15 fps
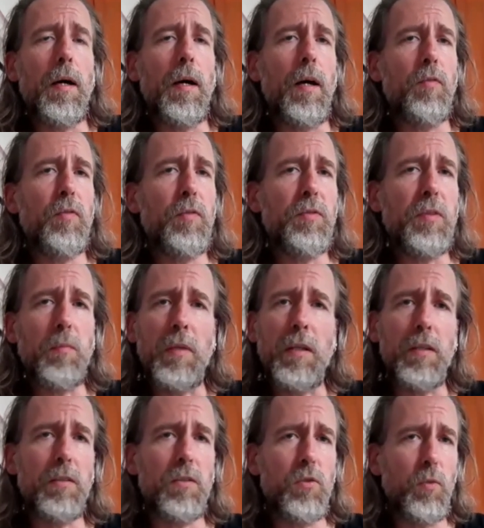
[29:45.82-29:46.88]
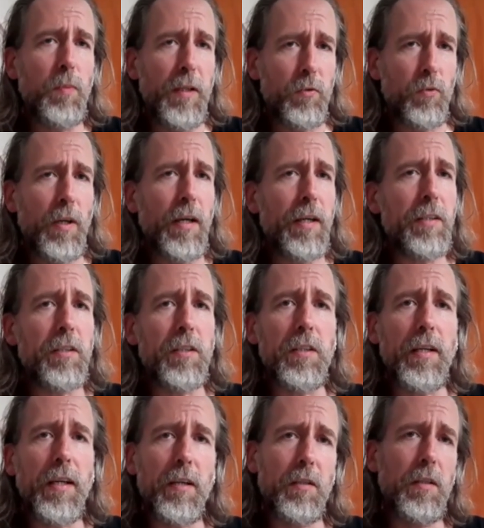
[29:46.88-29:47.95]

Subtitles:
15 minutes do-back rider